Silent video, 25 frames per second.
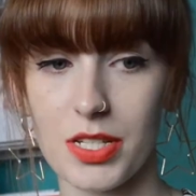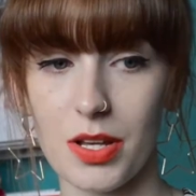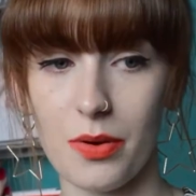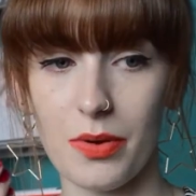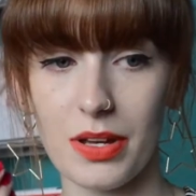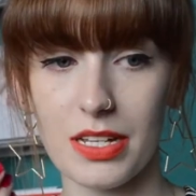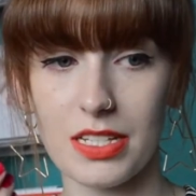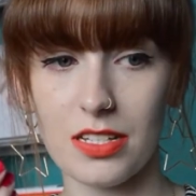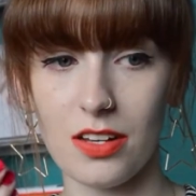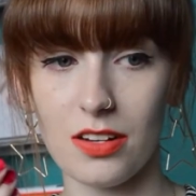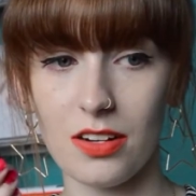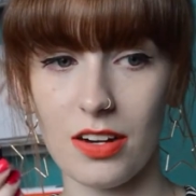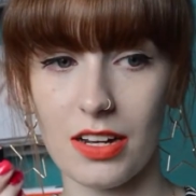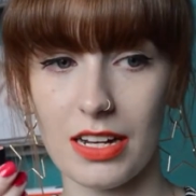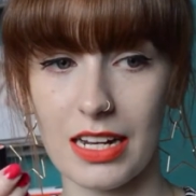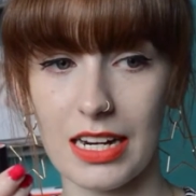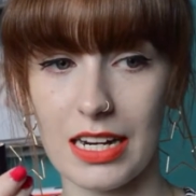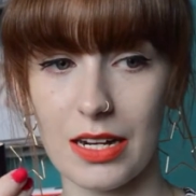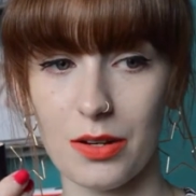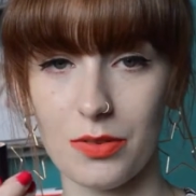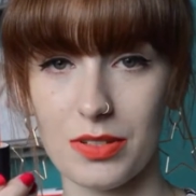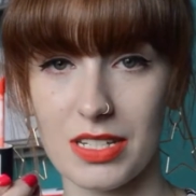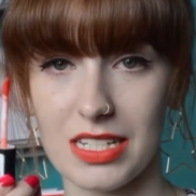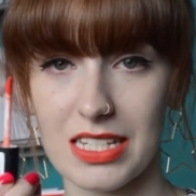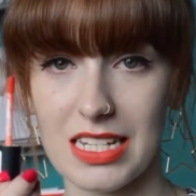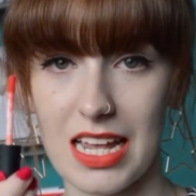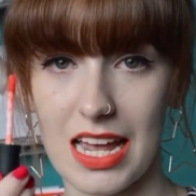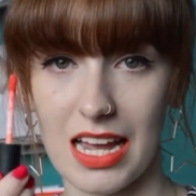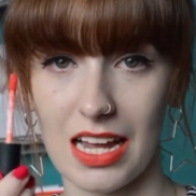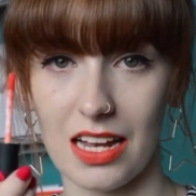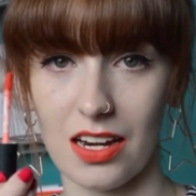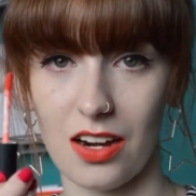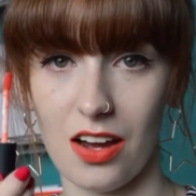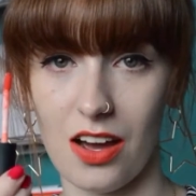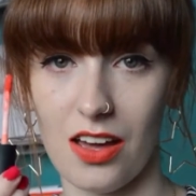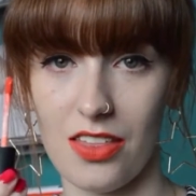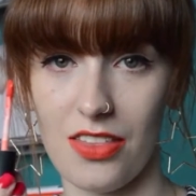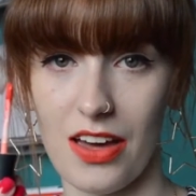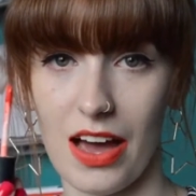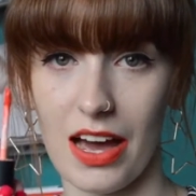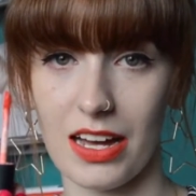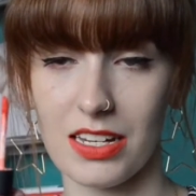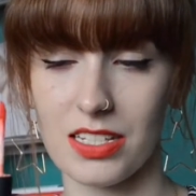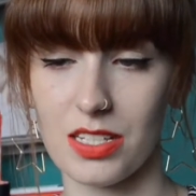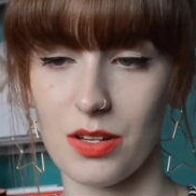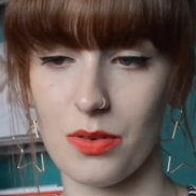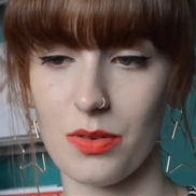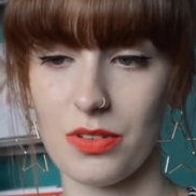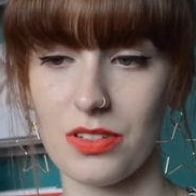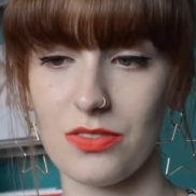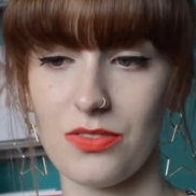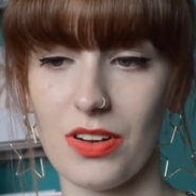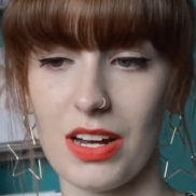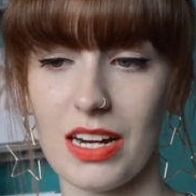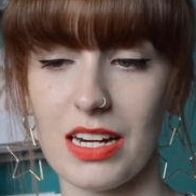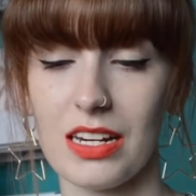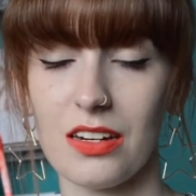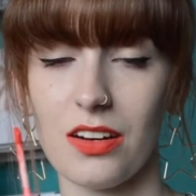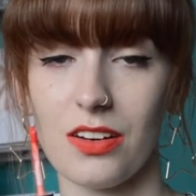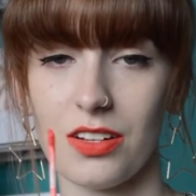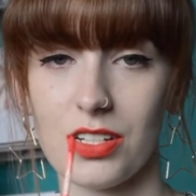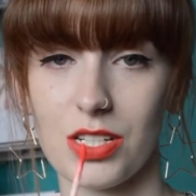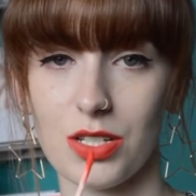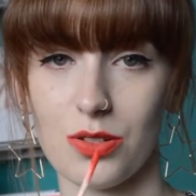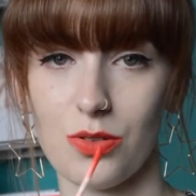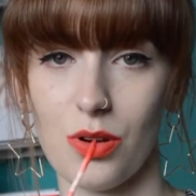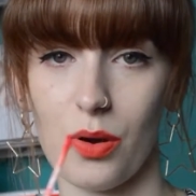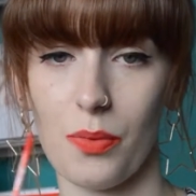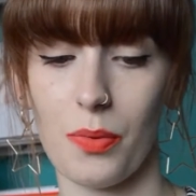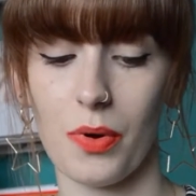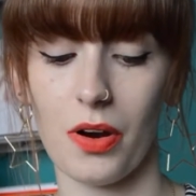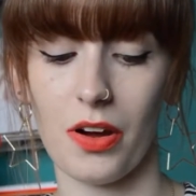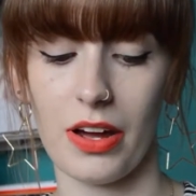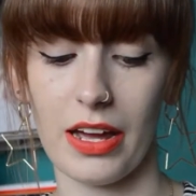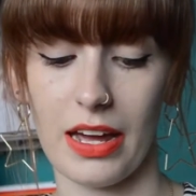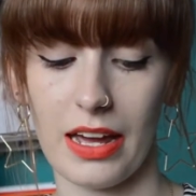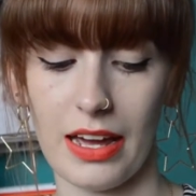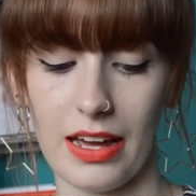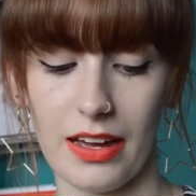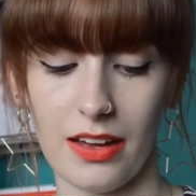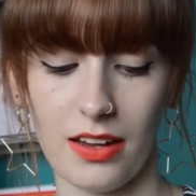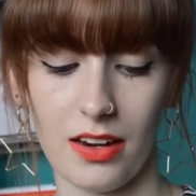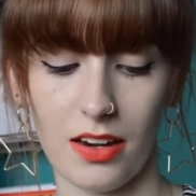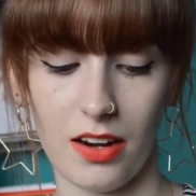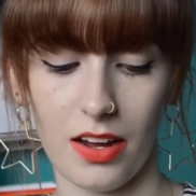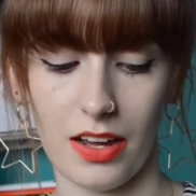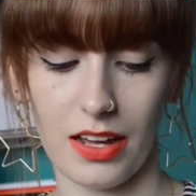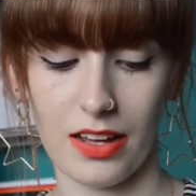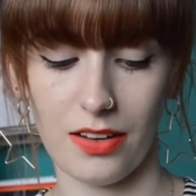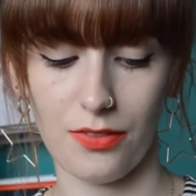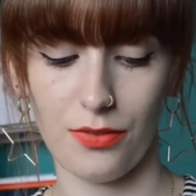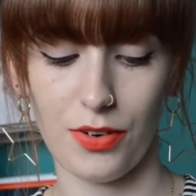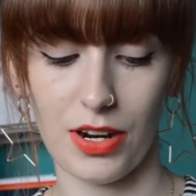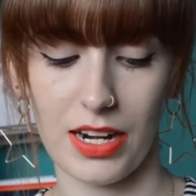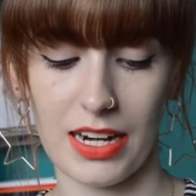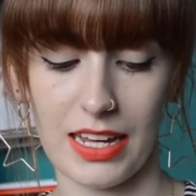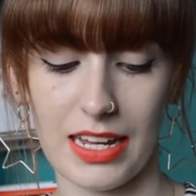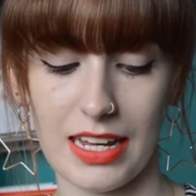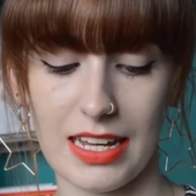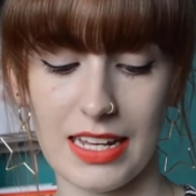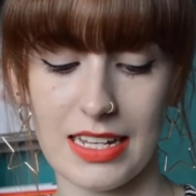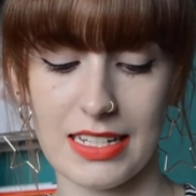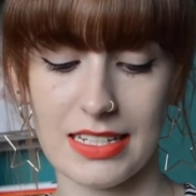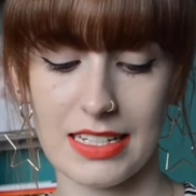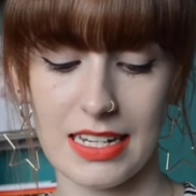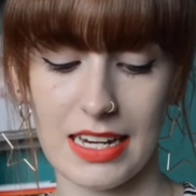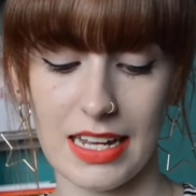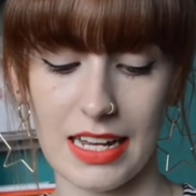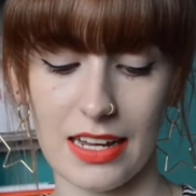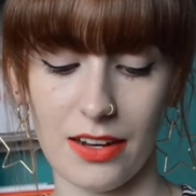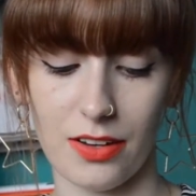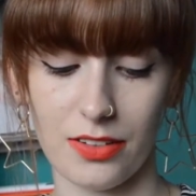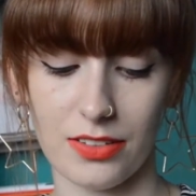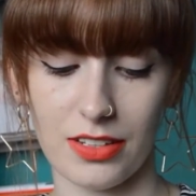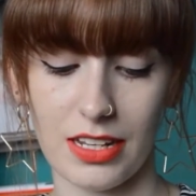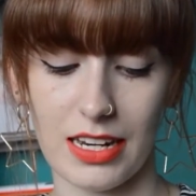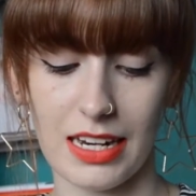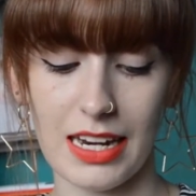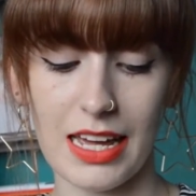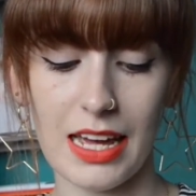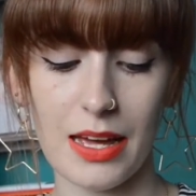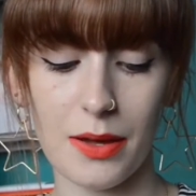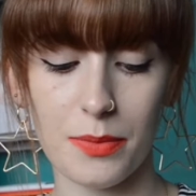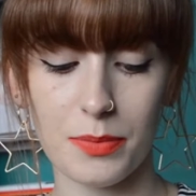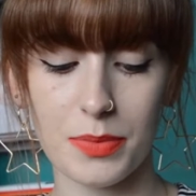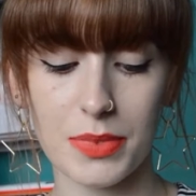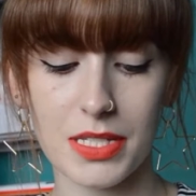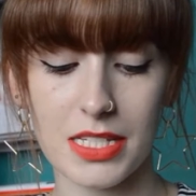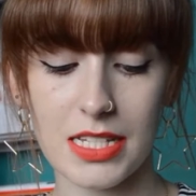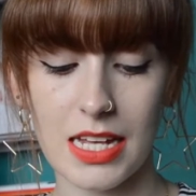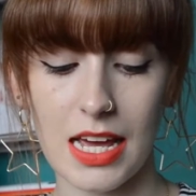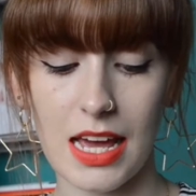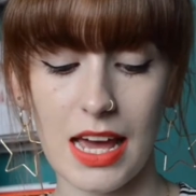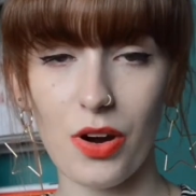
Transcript: So it's on like a little stick like that, so it's really nice to apply it like really easily on your lips.